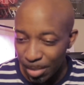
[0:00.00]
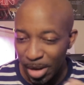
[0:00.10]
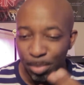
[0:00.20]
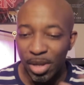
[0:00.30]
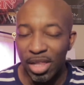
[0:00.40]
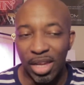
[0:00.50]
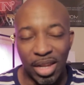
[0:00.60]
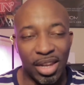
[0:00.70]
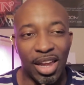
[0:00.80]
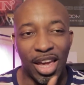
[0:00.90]
I mean, Billy
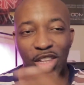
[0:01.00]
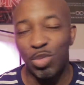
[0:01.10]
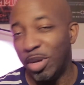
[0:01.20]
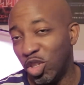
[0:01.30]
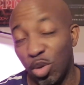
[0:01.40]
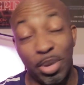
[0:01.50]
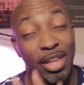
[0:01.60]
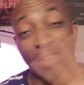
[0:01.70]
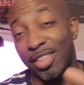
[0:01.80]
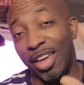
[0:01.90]
and Spencer,
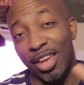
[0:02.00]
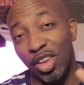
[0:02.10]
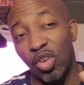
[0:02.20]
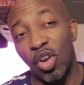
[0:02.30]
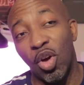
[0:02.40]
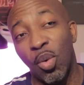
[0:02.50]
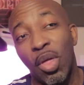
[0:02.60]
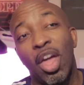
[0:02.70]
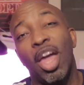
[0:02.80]
because they, Billy